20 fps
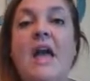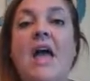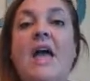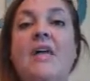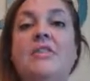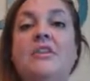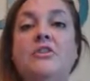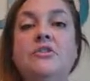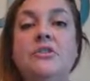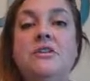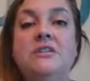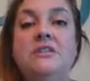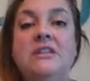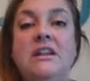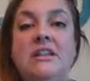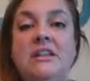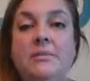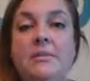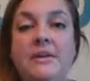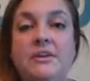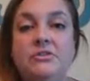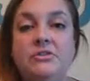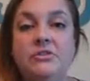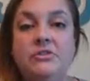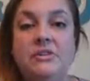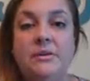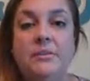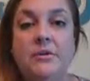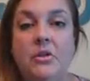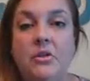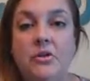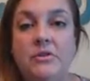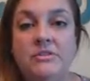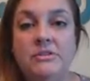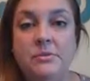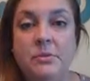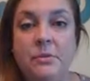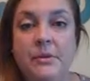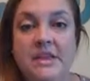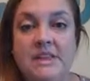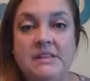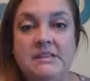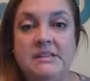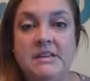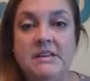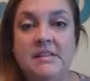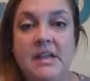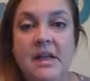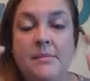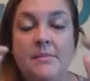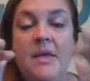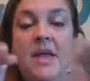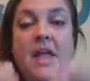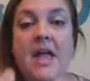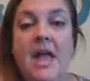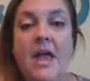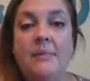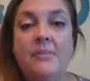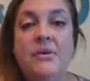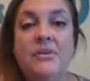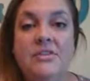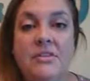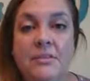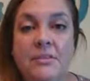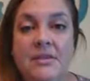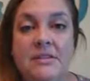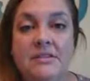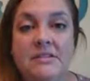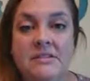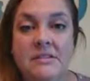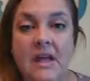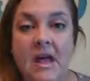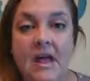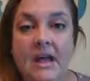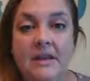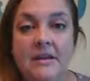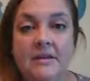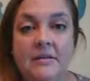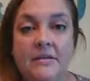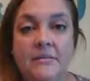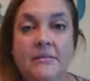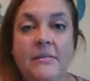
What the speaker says: And then you're going to take the pictures up close where we can see them and put them in the slide.